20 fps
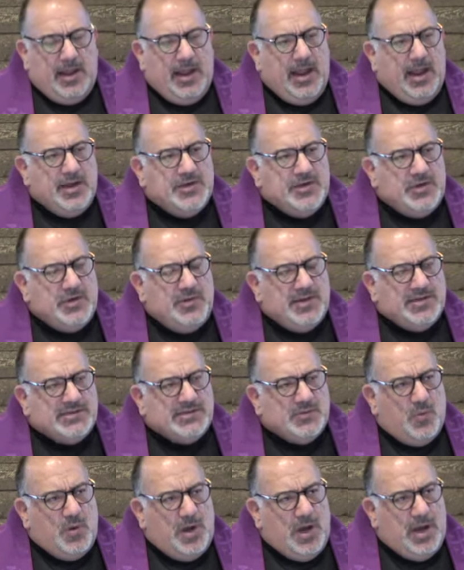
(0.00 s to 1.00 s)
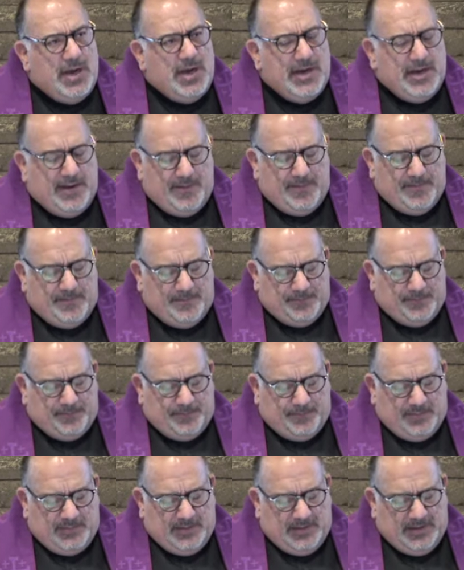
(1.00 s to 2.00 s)
And do this why?
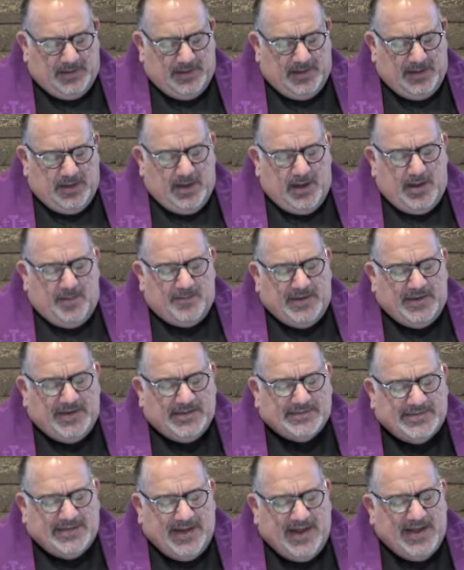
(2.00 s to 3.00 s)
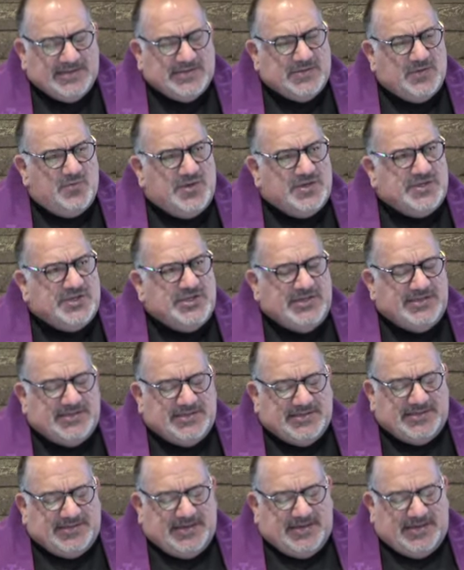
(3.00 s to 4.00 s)
Because that's what
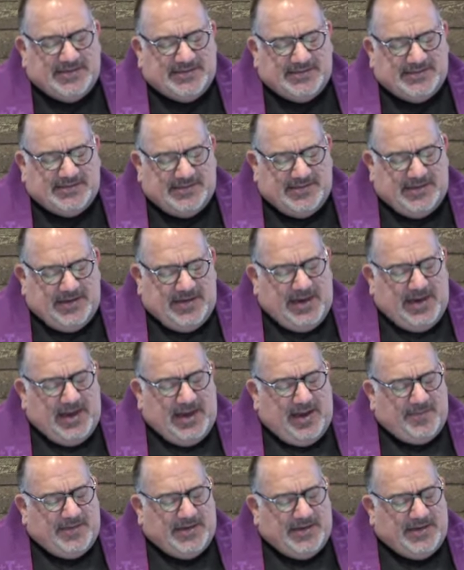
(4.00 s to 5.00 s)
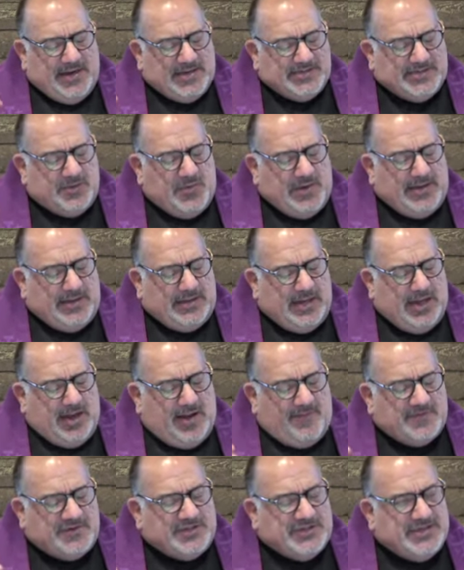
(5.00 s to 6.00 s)
Jesus does. And because we
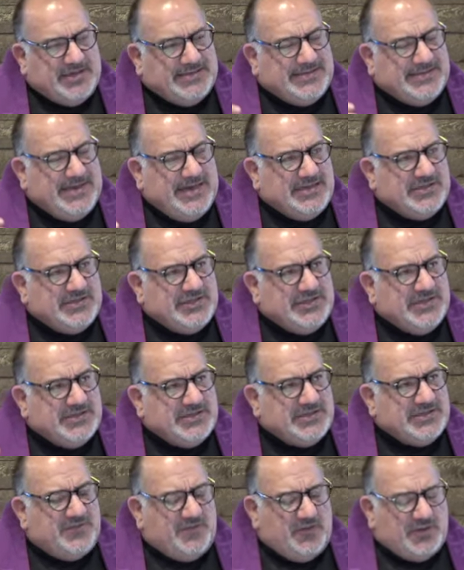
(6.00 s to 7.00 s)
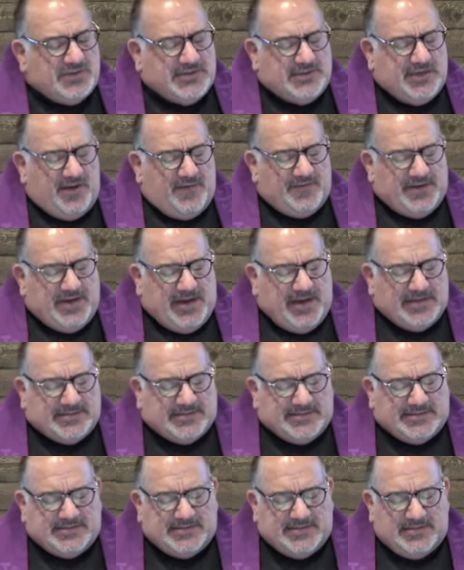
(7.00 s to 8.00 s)
love just as Jesus first loved
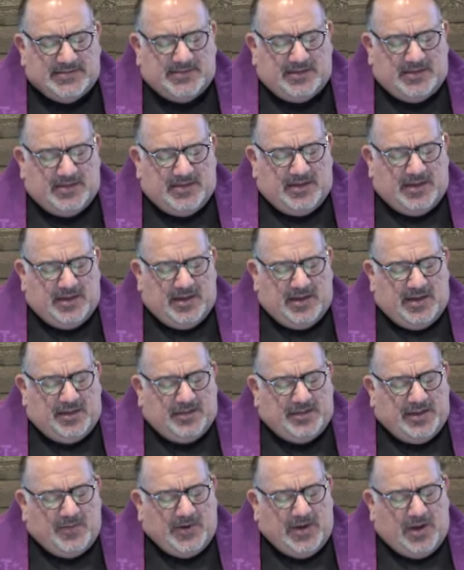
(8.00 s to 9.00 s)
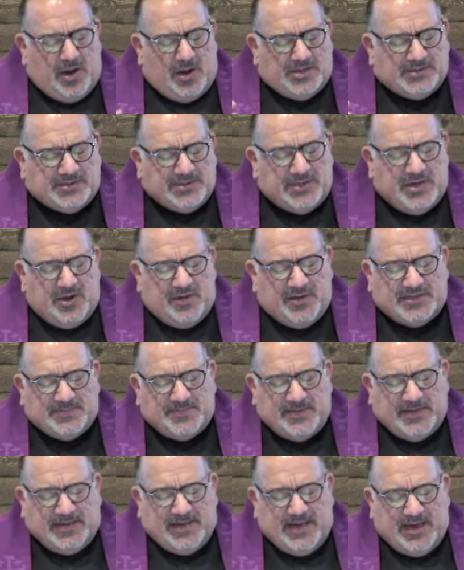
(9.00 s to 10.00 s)
us, that we also know this
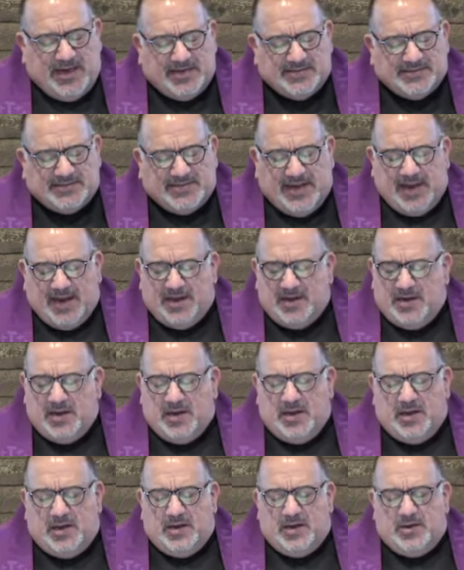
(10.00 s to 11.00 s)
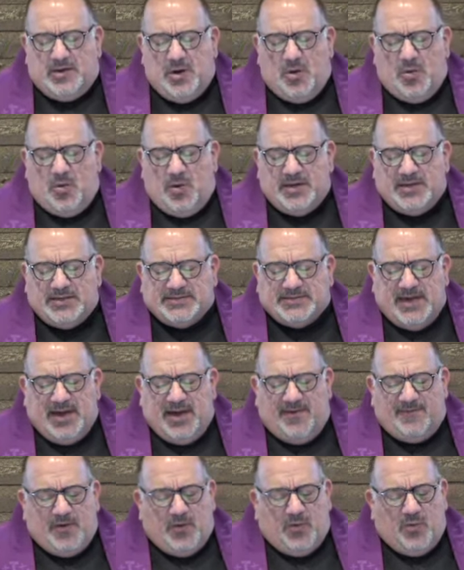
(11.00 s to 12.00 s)
because that no one is
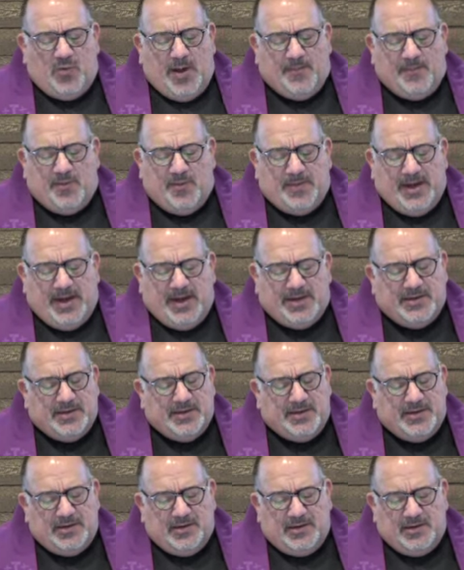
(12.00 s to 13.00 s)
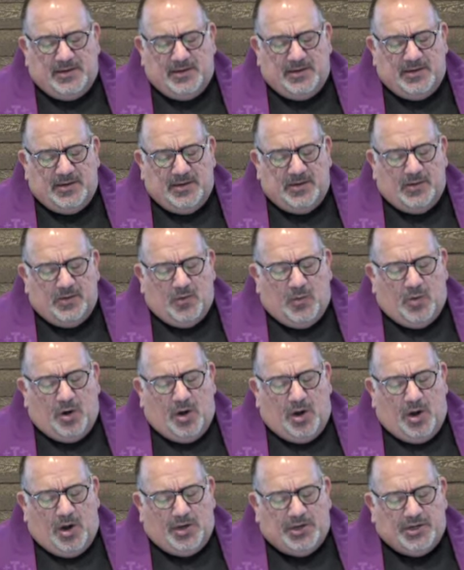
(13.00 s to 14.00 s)
ever reprimanded or
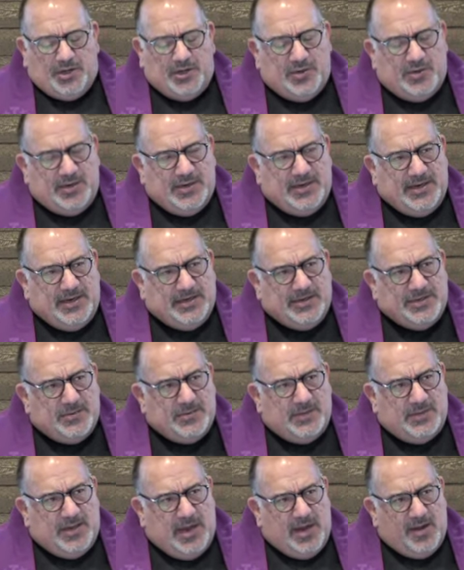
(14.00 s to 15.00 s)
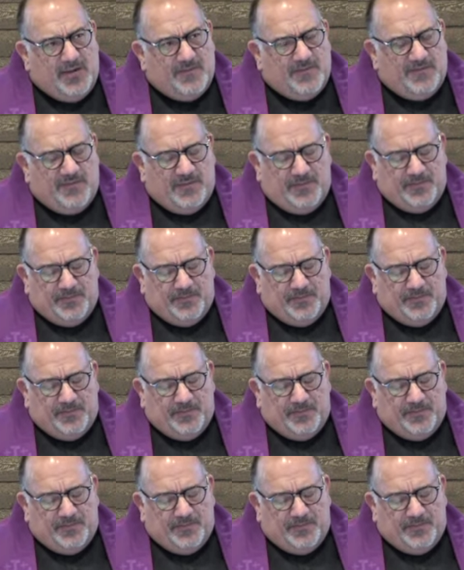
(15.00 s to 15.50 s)
argued into love.